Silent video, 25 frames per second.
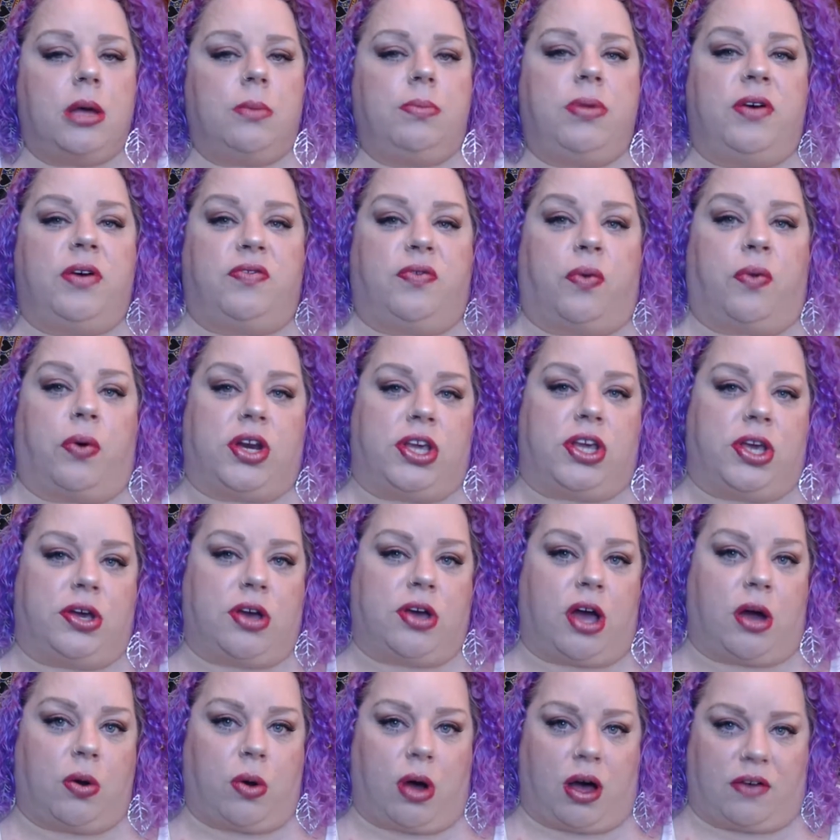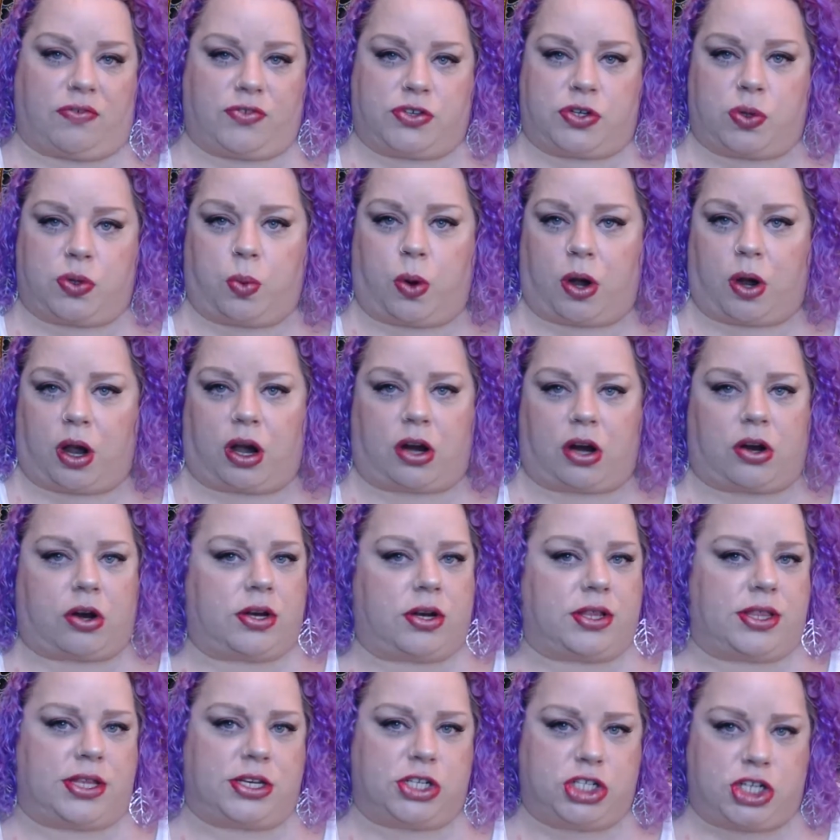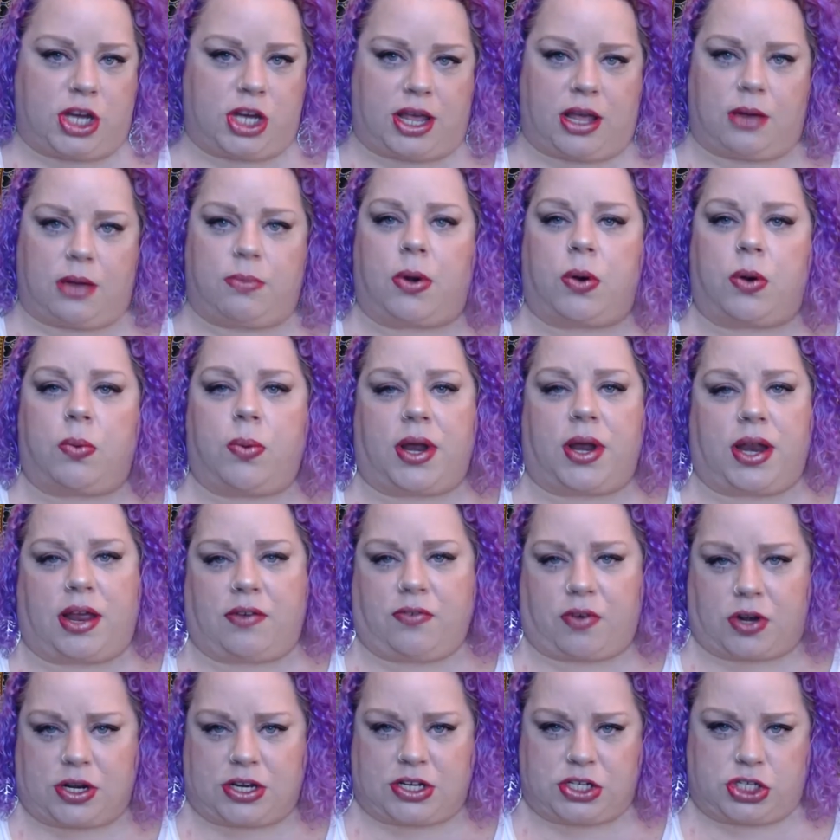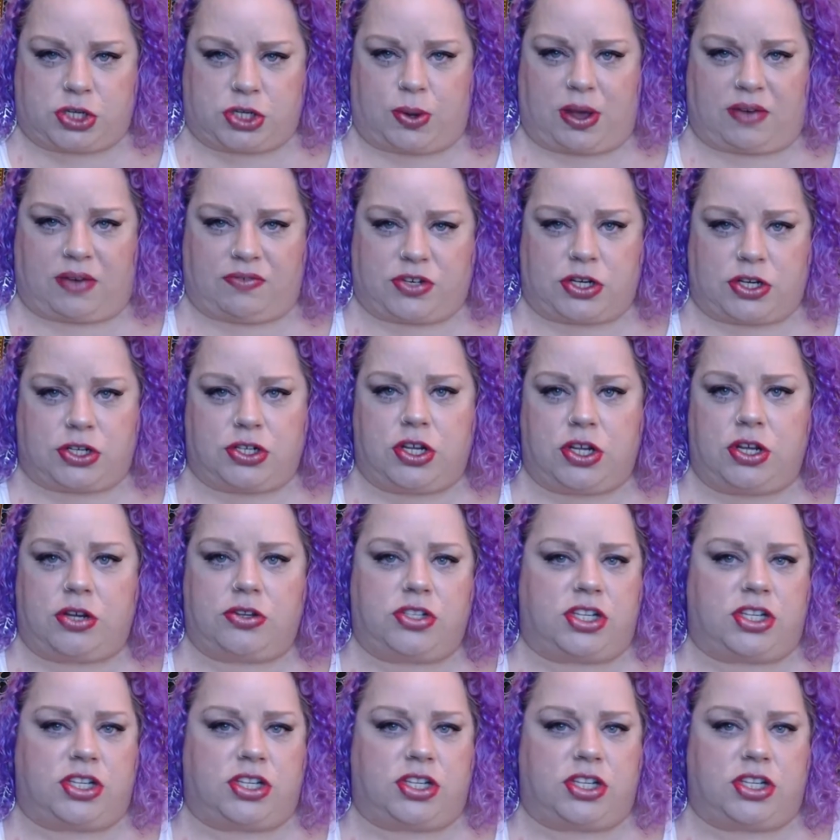before you go off to work or to the gym or whatever it is you have to do,